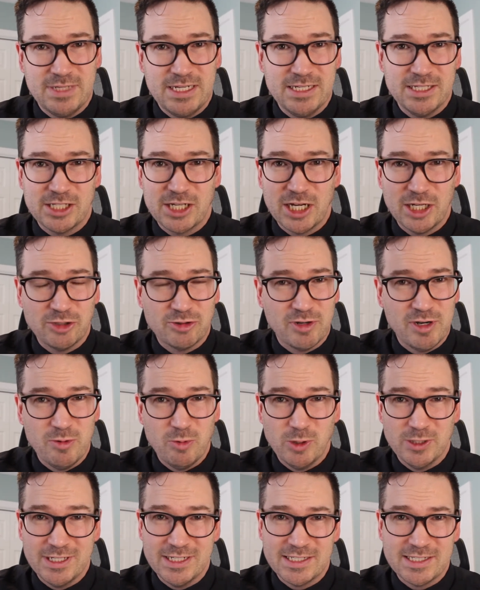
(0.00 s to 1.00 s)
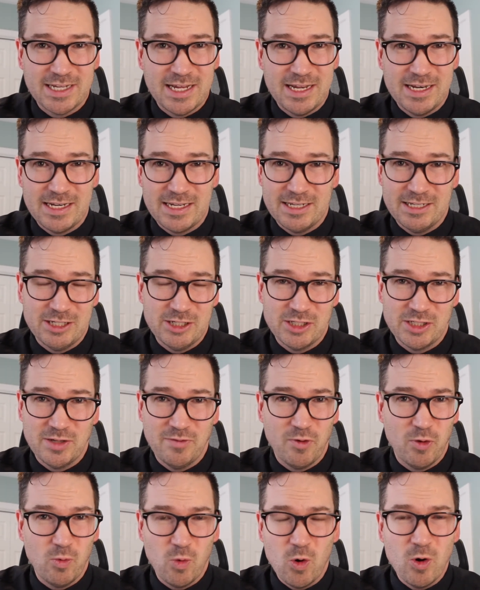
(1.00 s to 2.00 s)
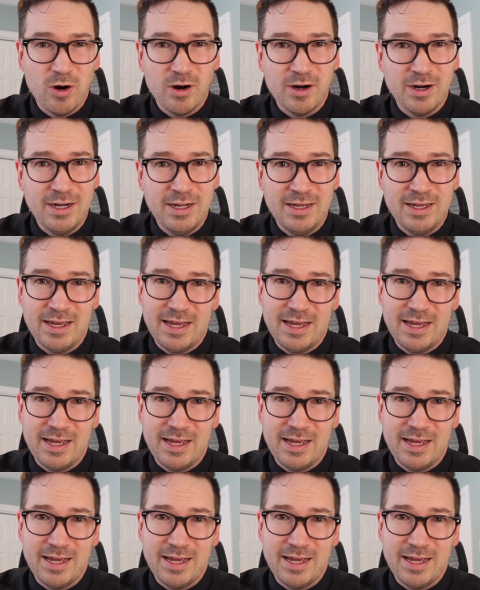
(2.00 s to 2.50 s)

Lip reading: His country will descend into civil war,